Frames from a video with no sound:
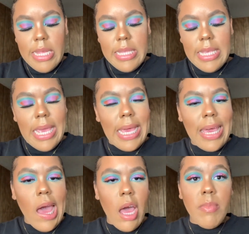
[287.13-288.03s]
to
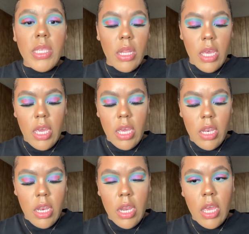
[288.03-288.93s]
encapsulate
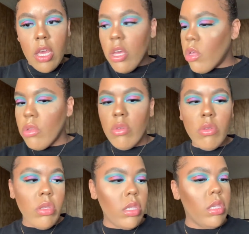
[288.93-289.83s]
in
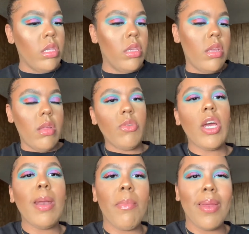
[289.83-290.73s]
nails. I'm
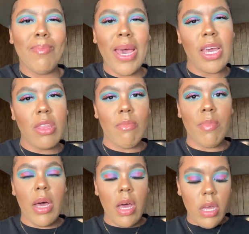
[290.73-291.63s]
trying to put it back in the
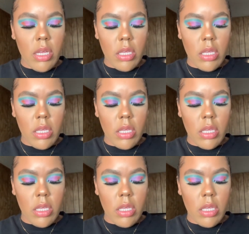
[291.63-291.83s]
box.